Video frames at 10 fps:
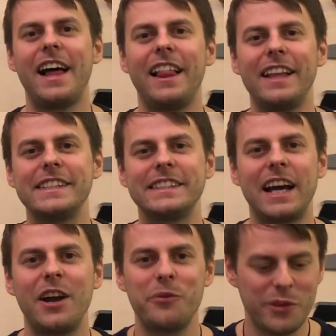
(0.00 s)
let's
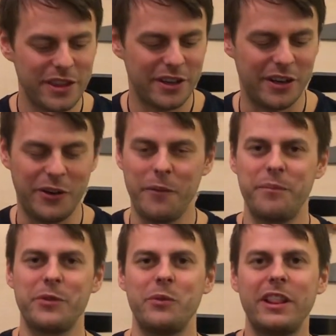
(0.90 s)
start with the
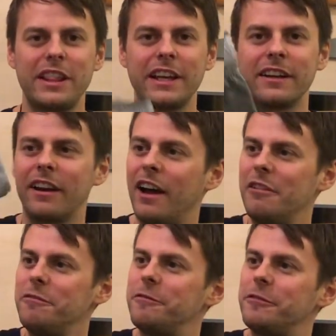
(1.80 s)
whittling
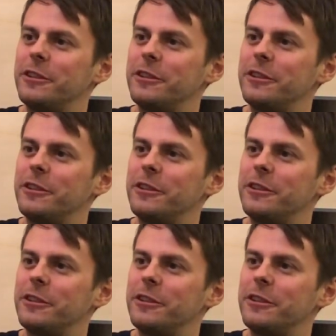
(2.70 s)
glove.